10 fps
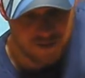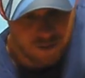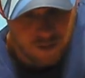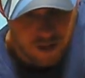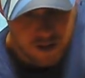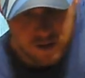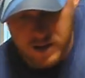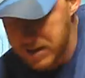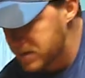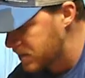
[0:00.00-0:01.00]
for water.
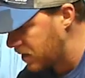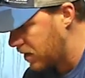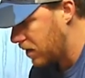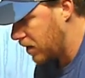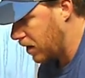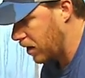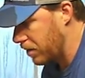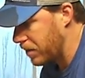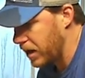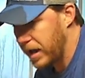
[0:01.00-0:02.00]
That's
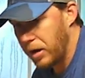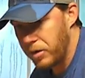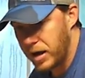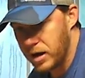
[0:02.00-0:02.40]
not counting